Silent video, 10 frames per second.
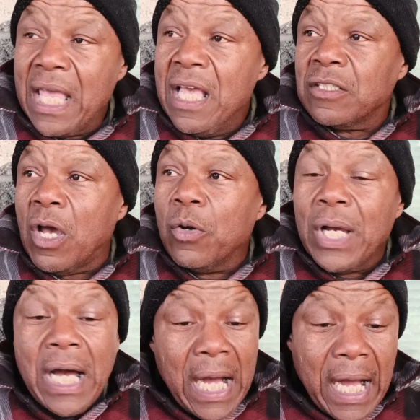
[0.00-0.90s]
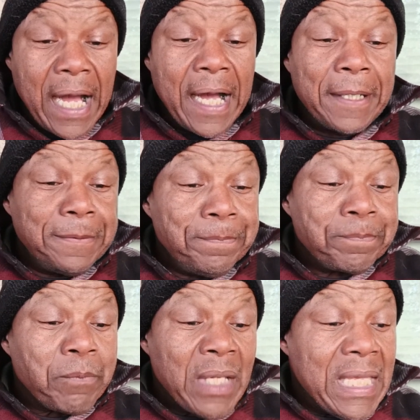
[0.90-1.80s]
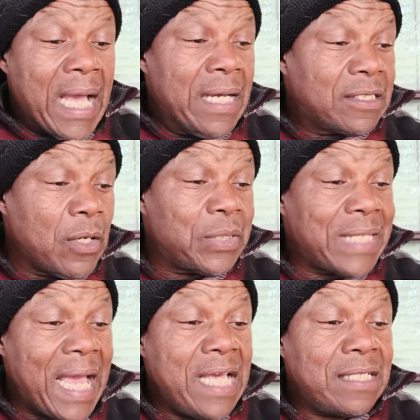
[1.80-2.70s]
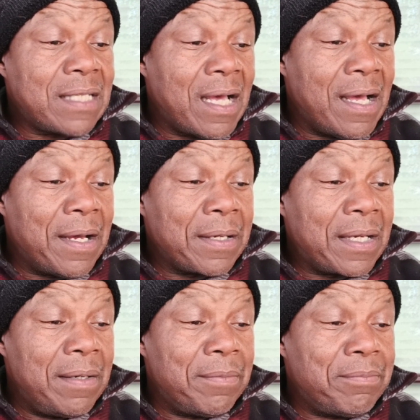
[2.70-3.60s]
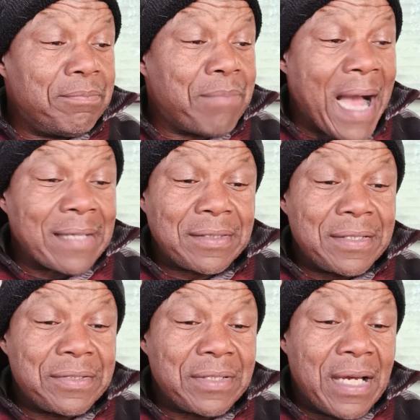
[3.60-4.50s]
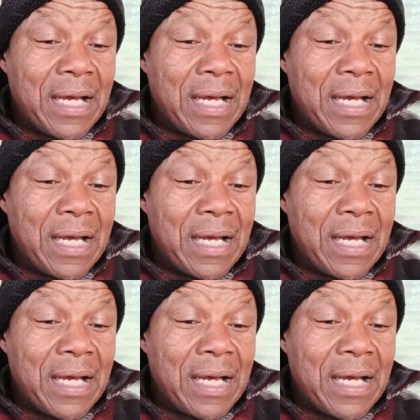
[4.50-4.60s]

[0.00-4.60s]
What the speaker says: So, yeah. So today's boxers,